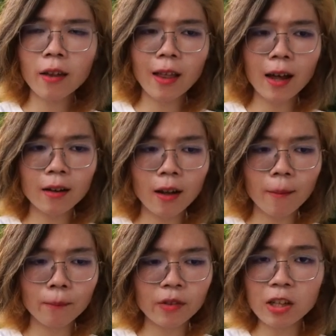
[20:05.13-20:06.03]
that
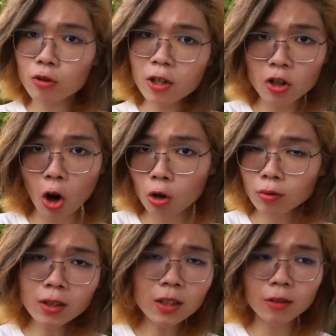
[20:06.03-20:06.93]
um, Dietrich
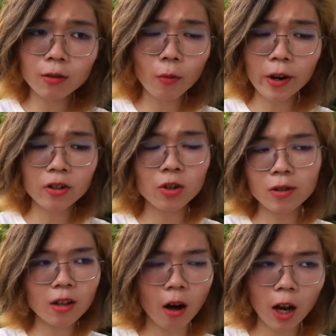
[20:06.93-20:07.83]
owned when she
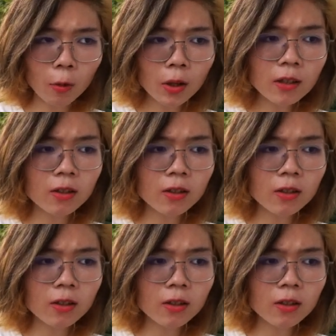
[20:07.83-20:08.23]
was in Hollywood.